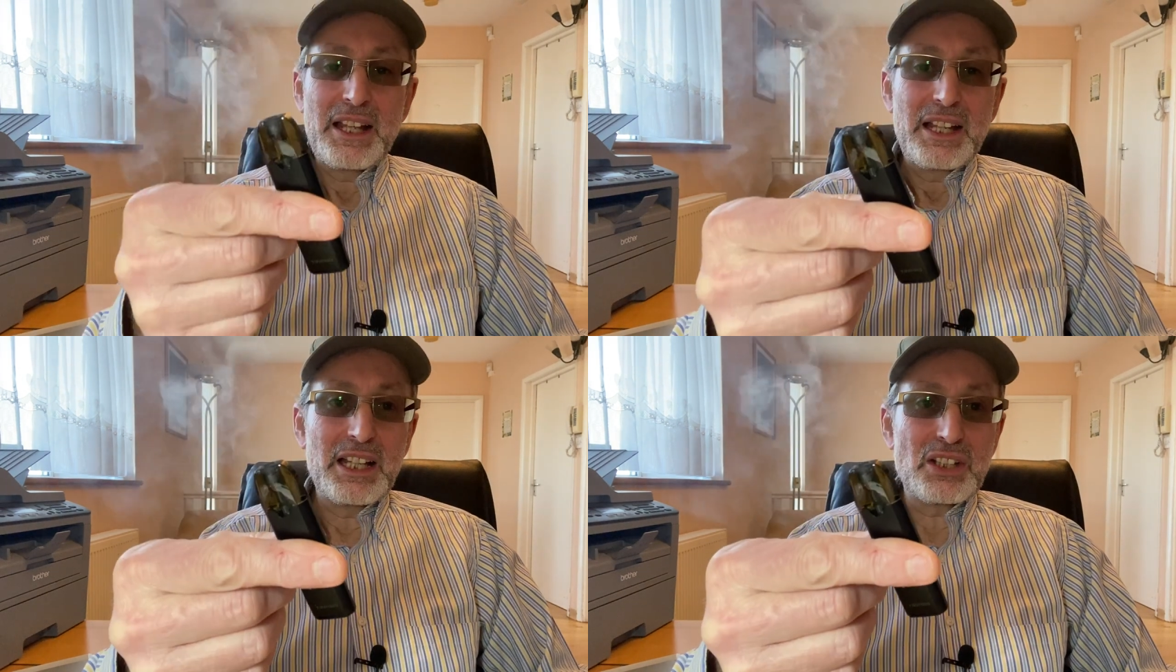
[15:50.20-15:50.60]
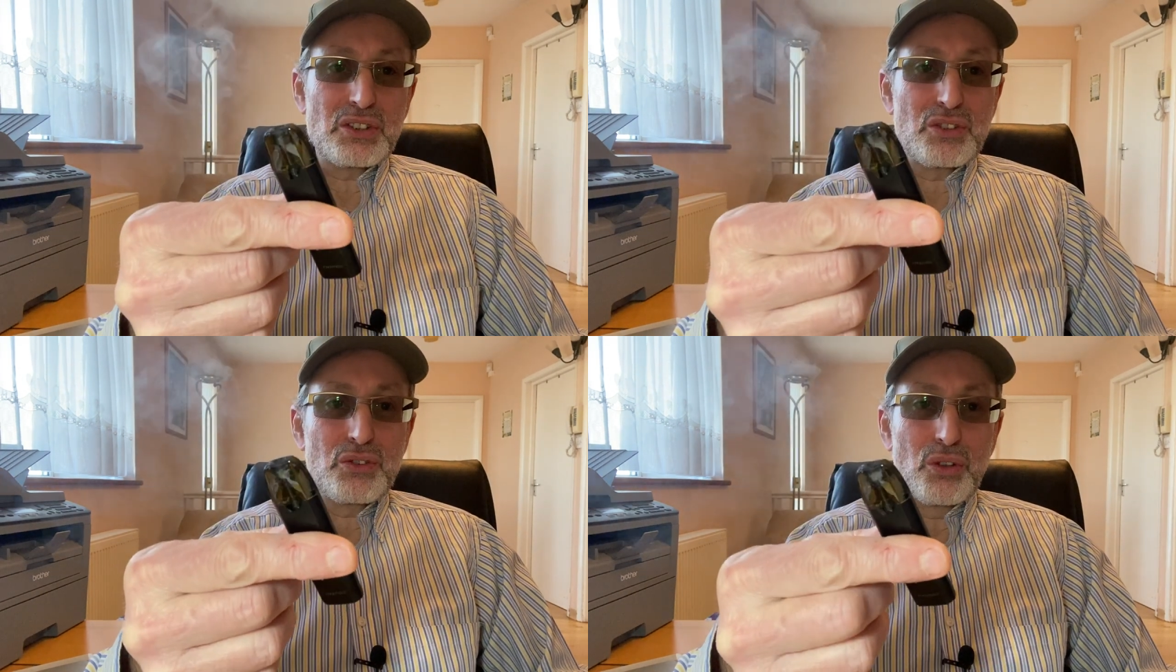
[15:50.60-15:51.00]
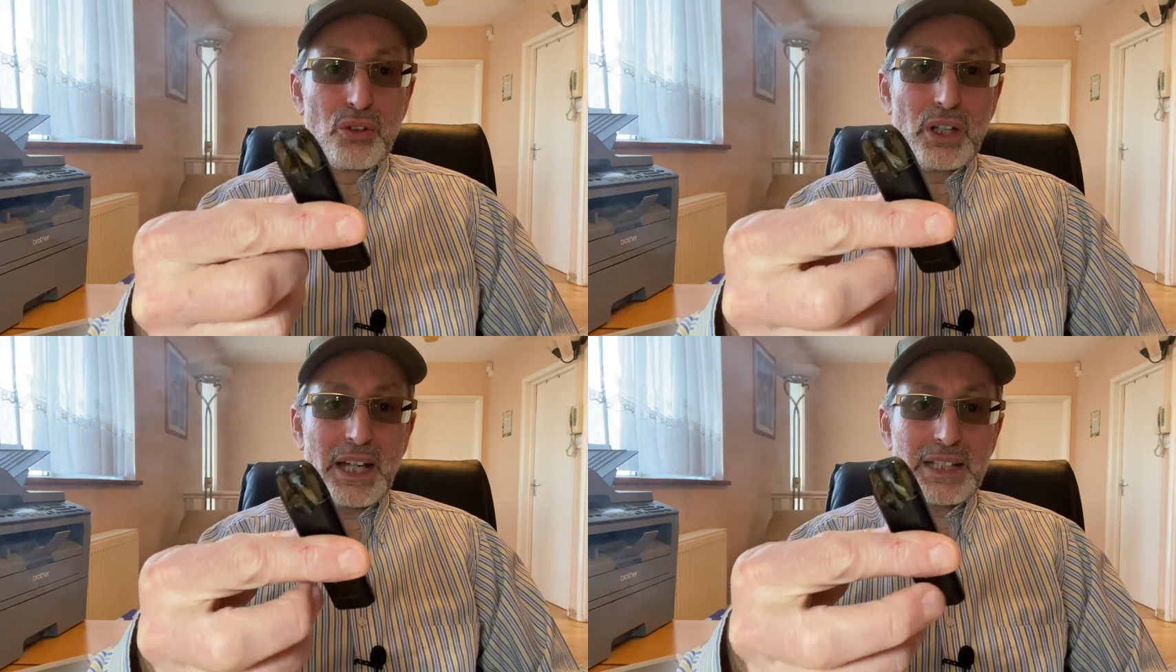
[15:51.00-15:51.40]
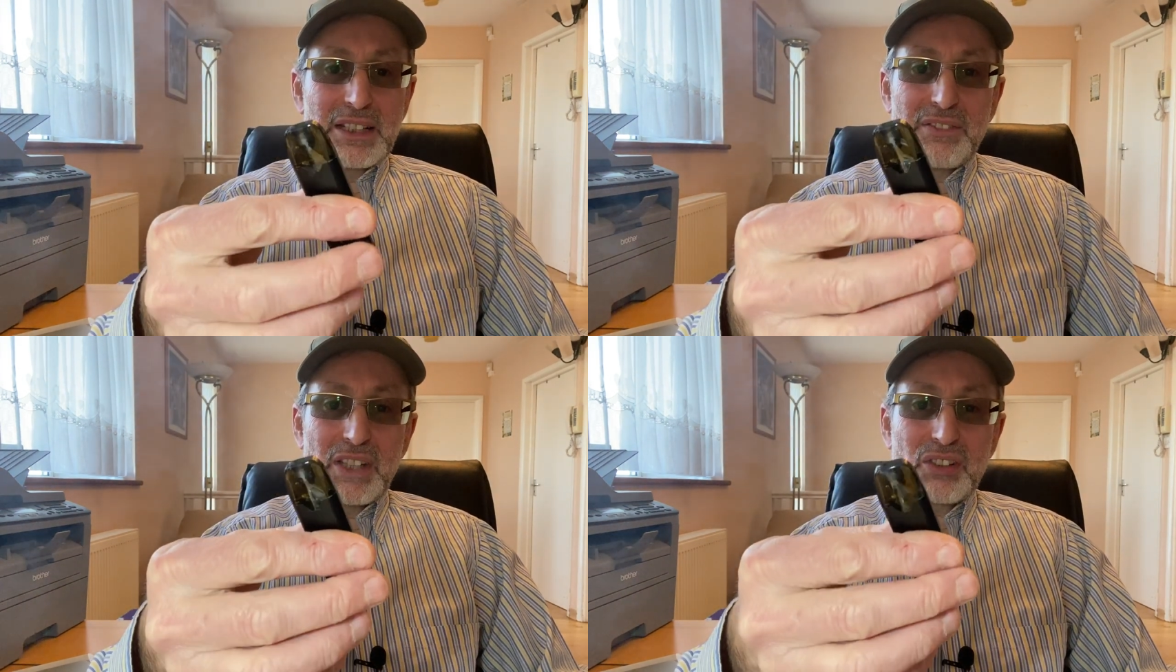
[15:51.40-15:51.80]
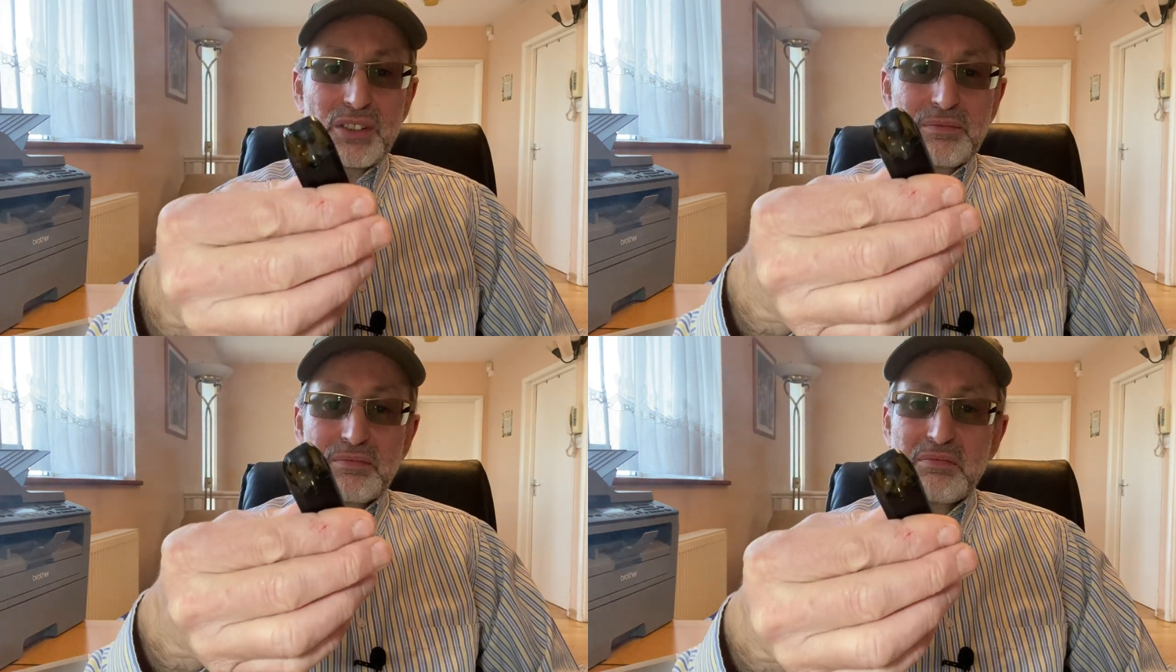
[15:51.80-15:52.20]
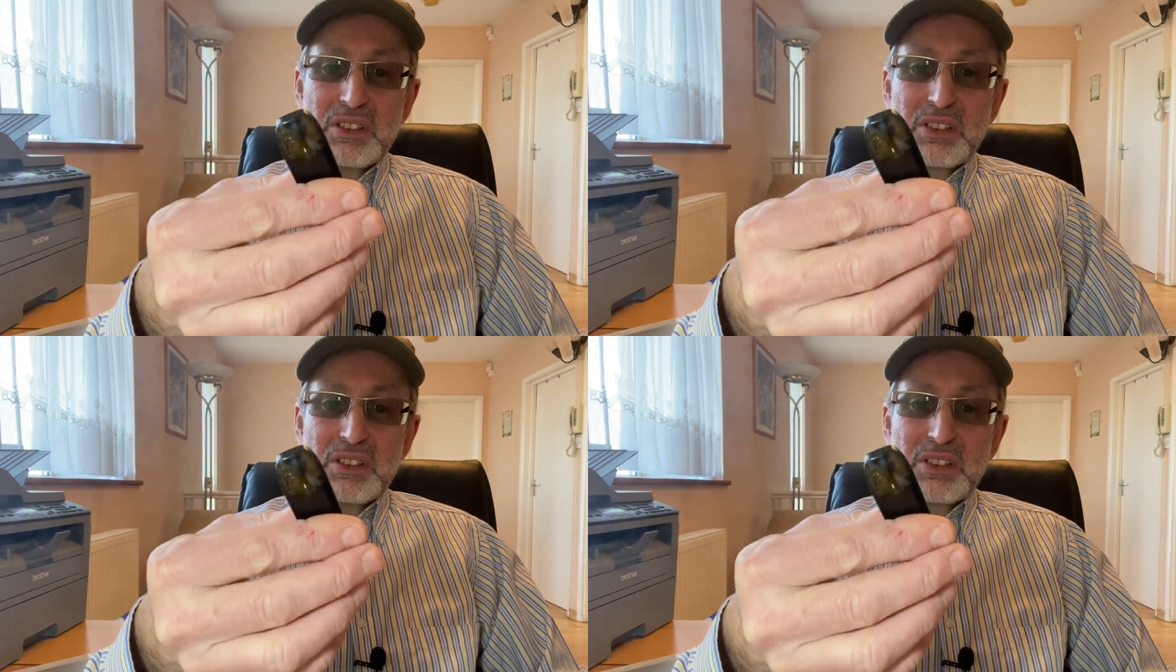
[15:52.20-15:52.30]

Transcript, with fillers: Is draw activation,